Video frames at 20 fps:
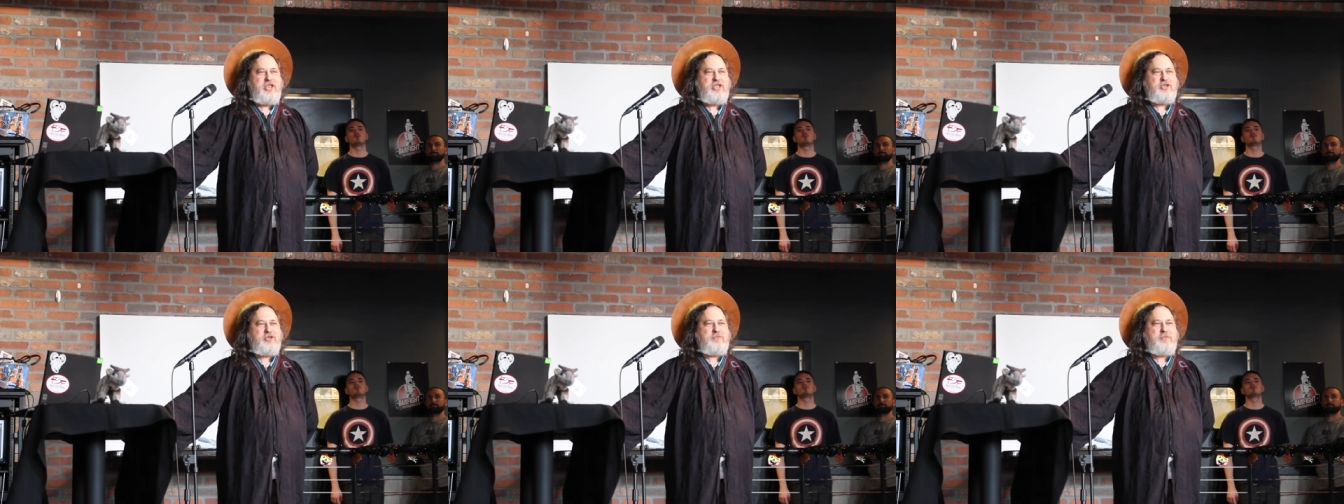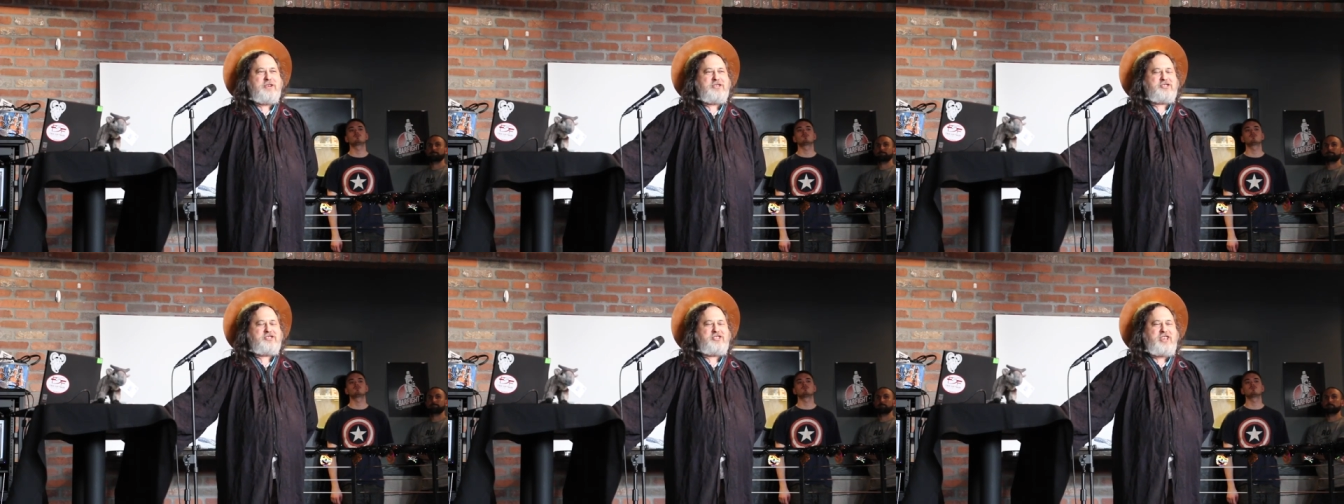You
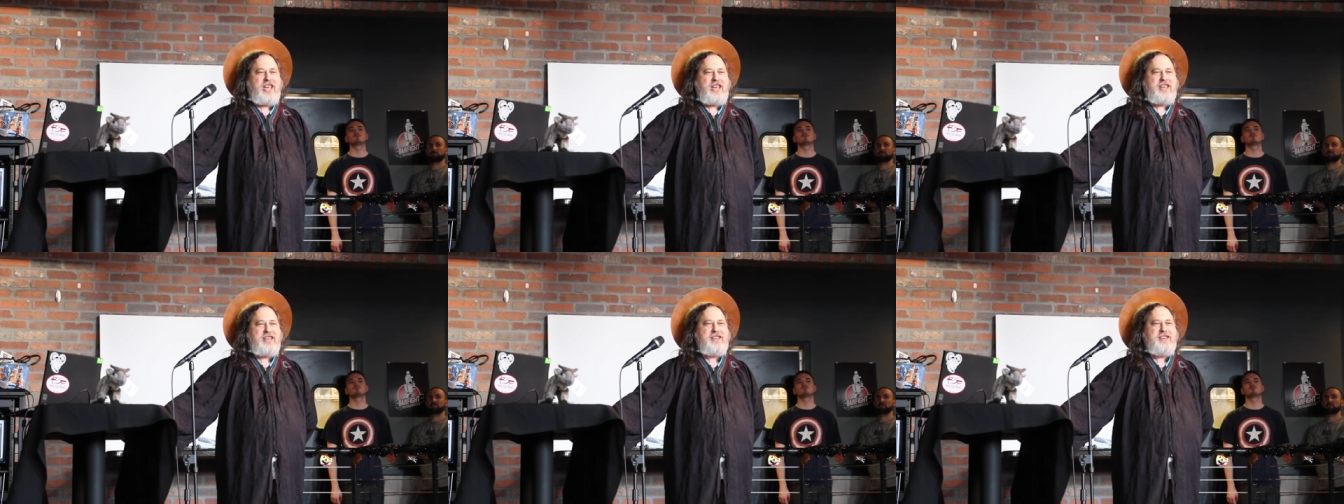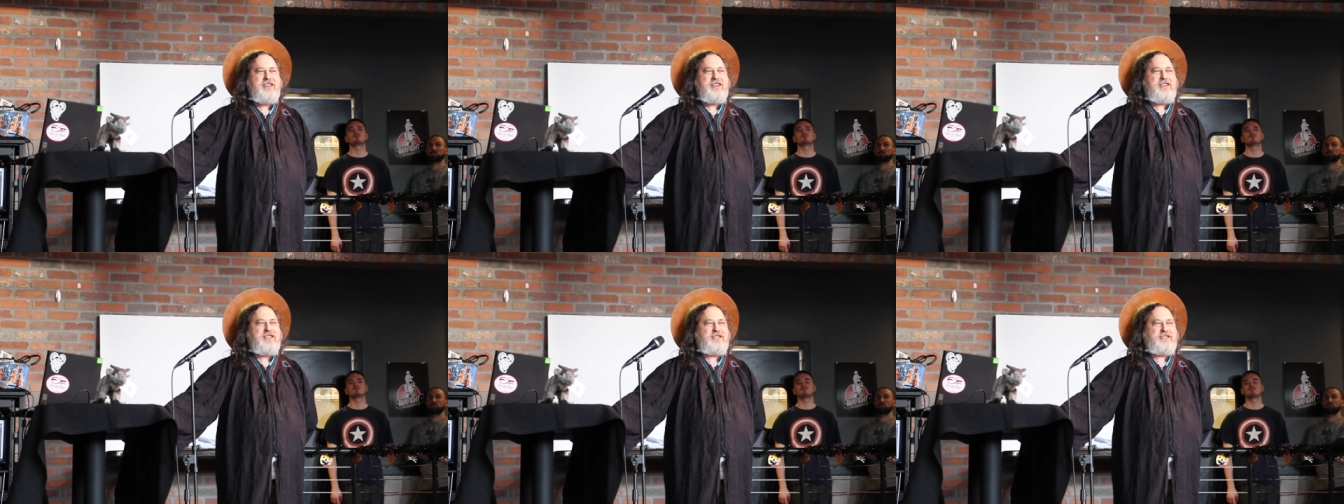must
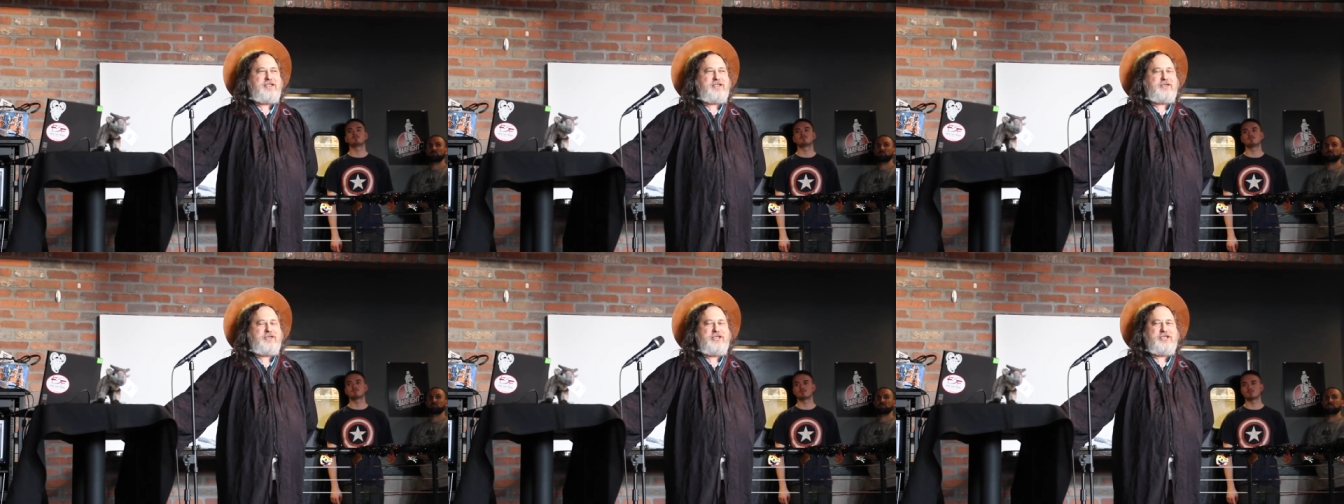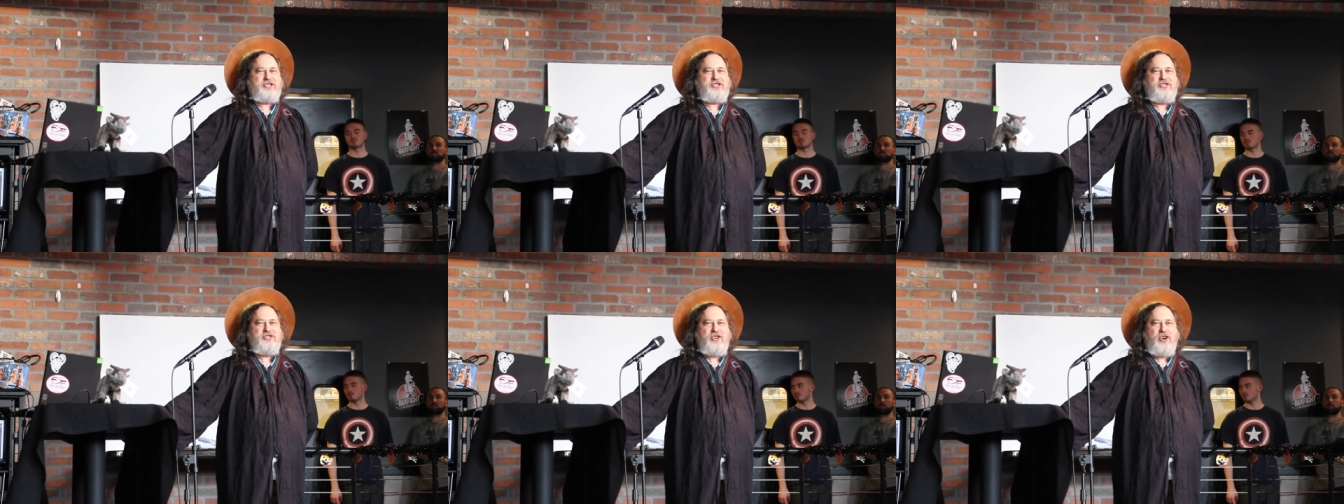say, there
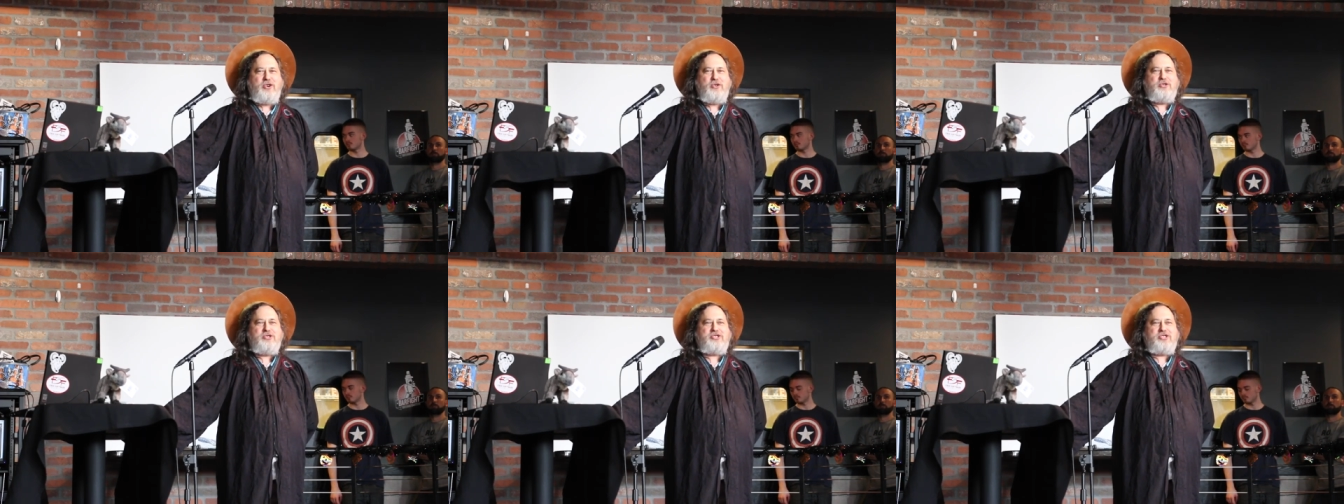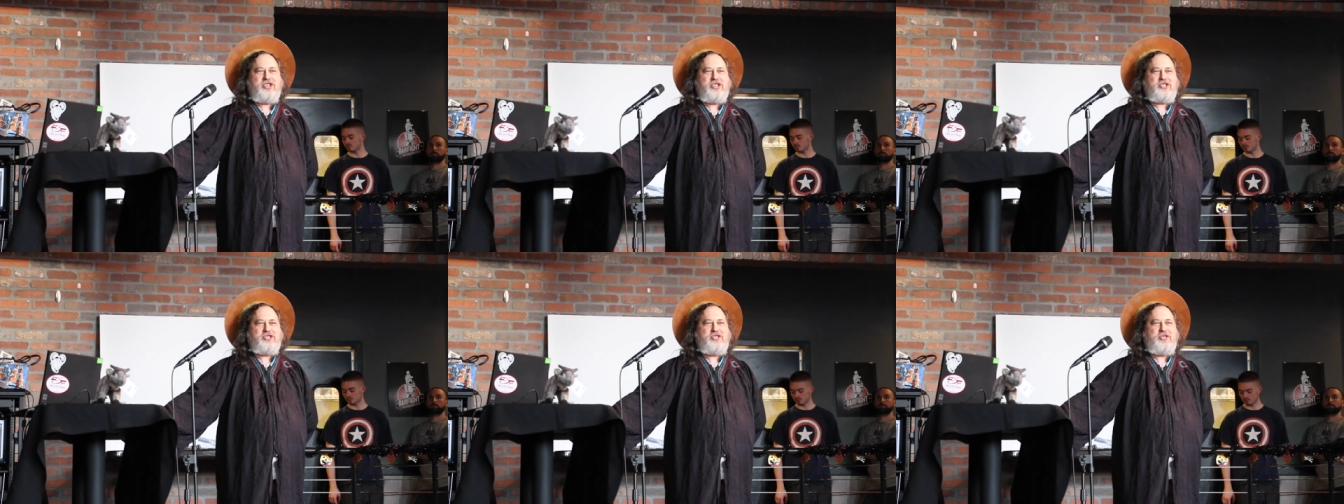is no
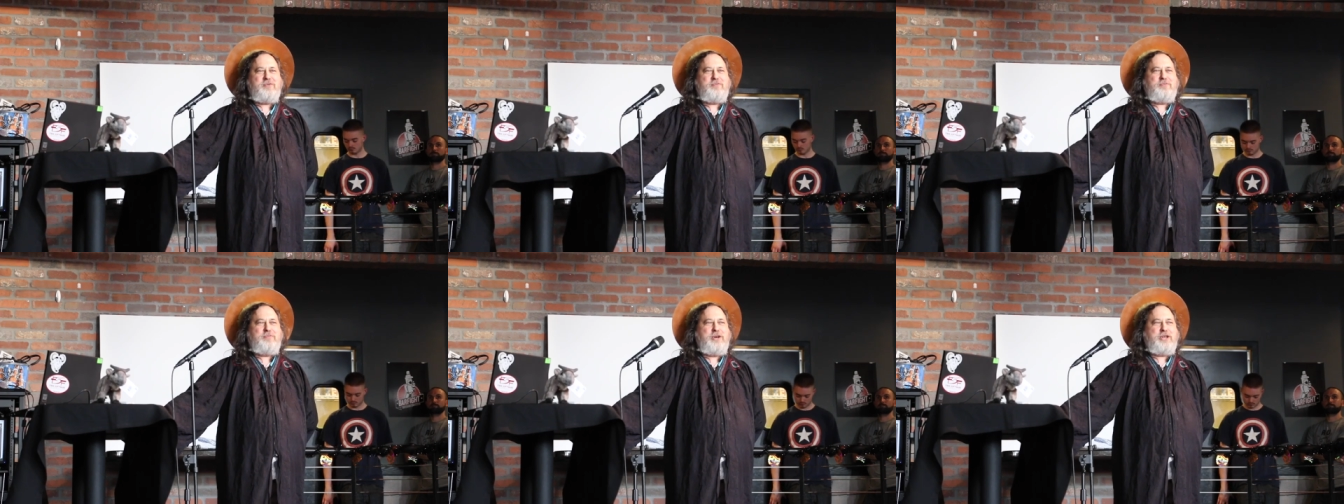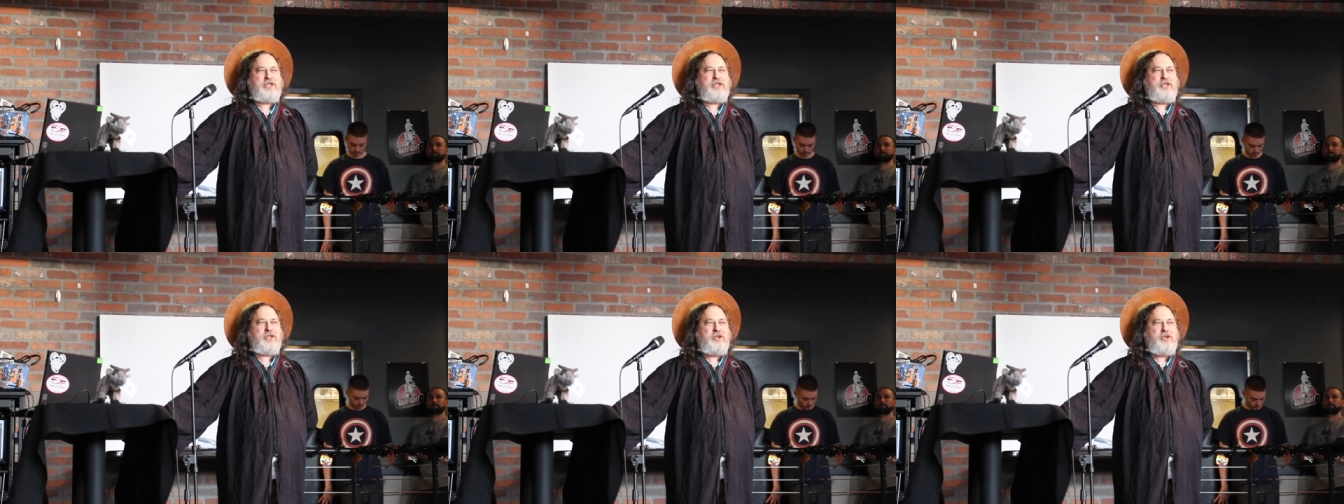system
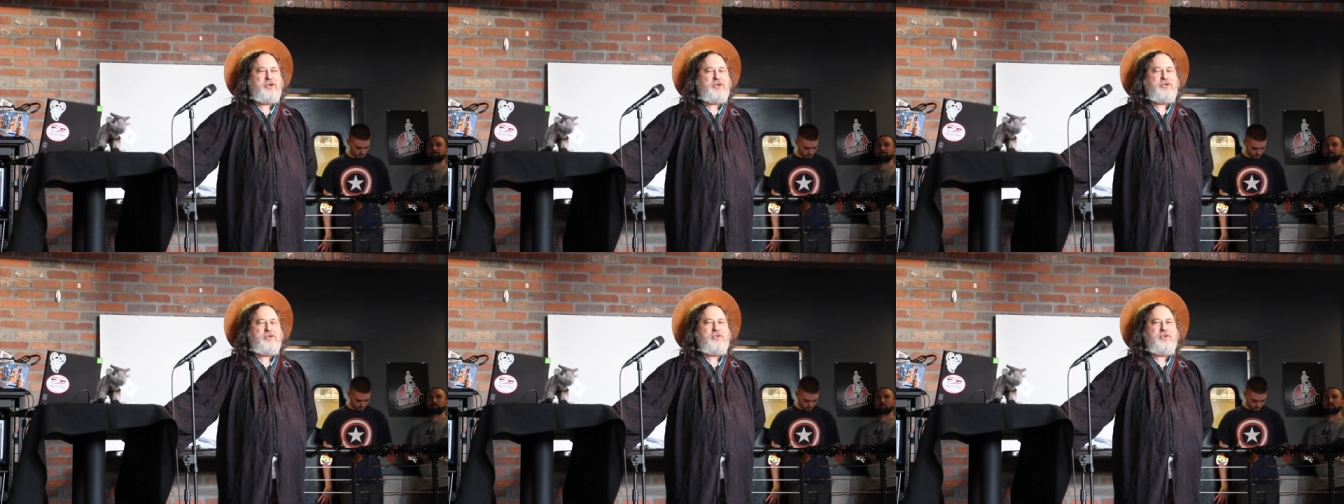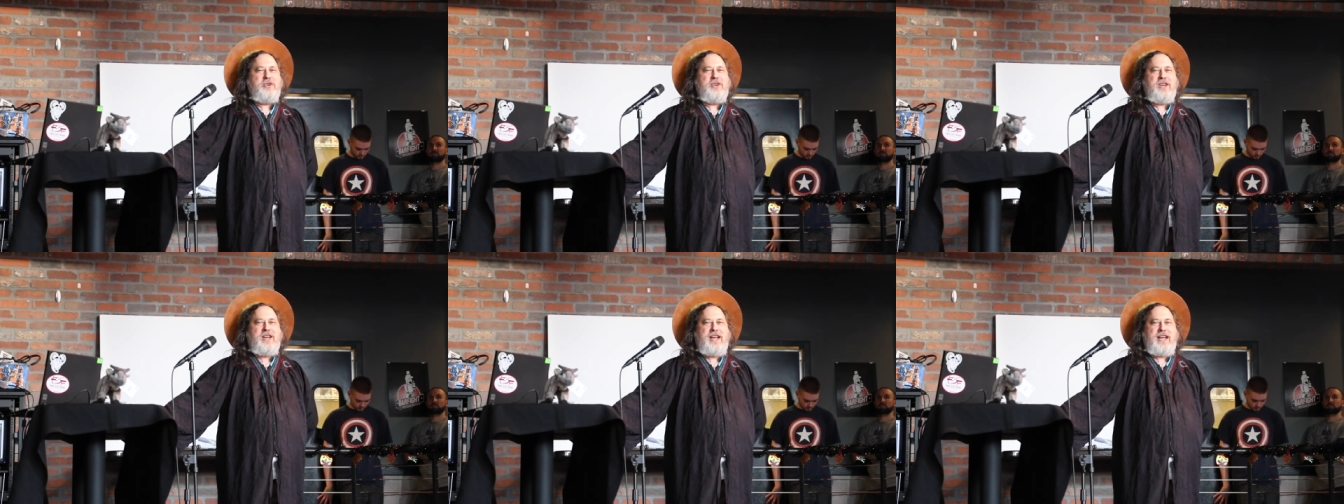but
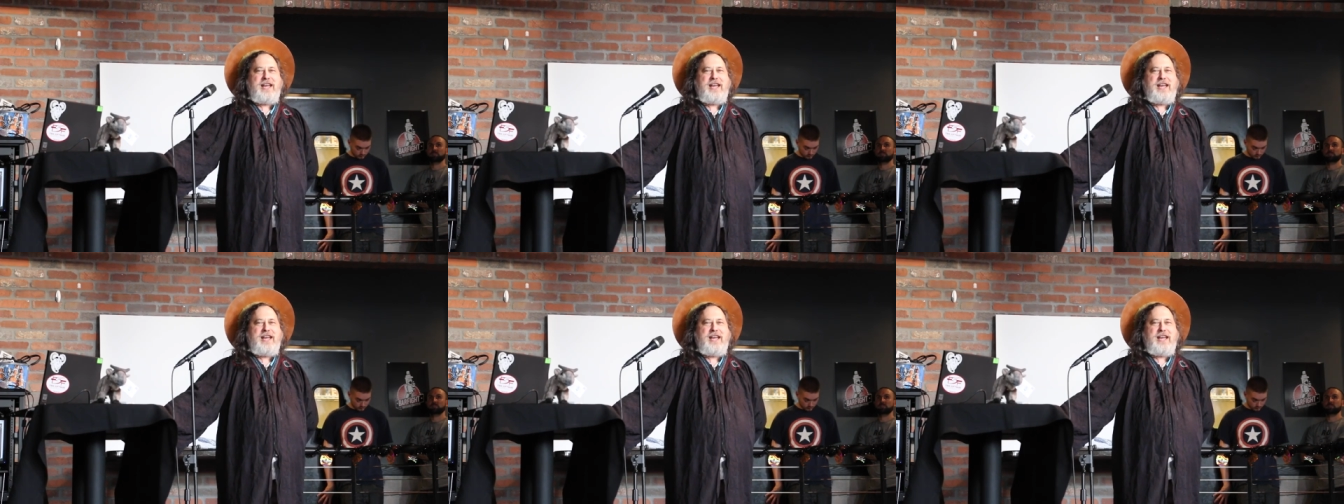GNU,